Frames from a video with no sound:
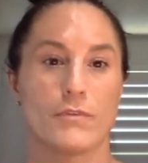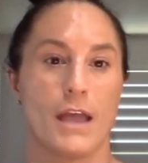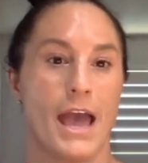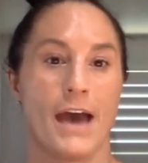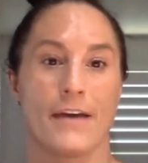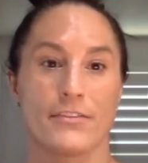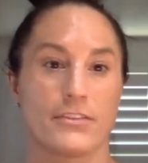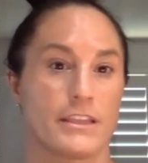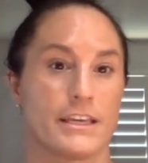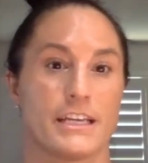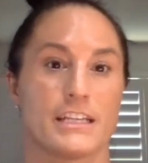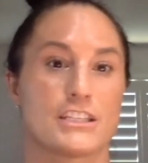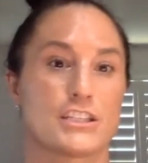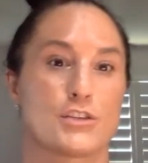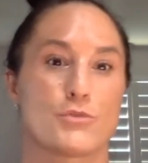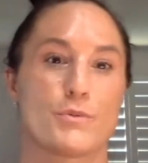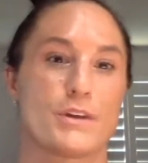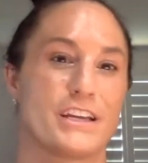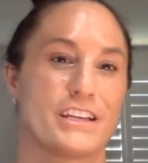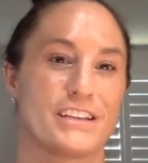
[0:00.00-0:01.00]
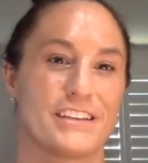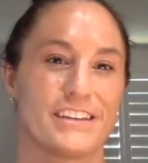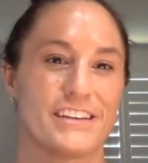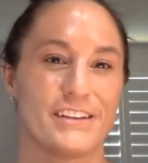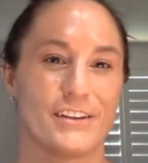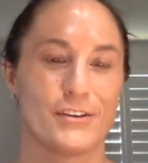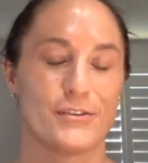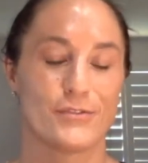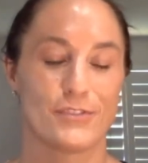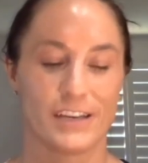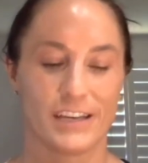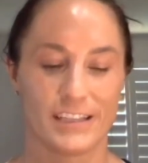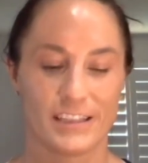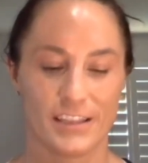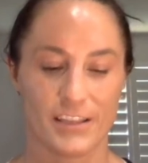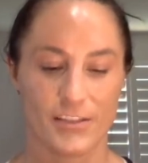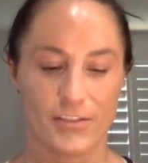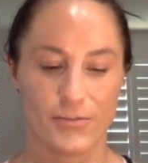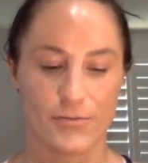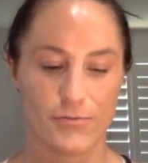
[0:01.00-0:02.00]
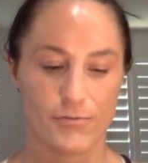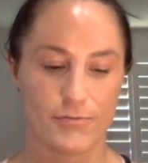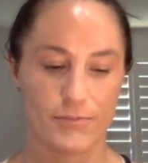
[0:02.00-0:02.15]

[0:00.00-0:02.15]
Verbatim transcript: athletes three you know like the